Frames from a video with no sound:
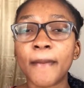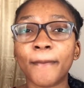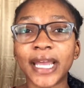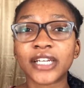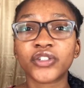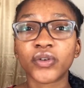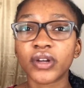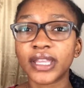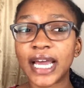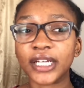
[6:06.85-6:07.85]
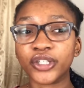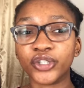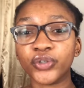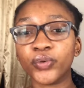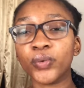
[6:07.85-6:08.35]
make sure that
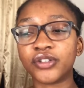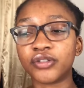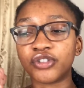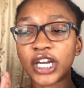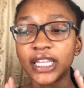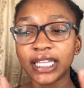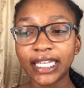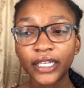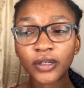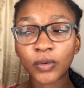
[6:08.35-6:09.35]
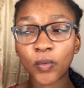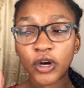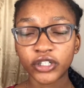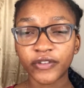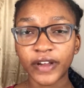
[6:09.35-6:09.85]
you gently
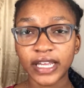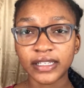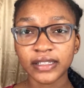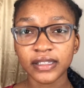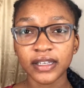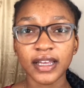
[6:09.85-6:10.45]
wash your face,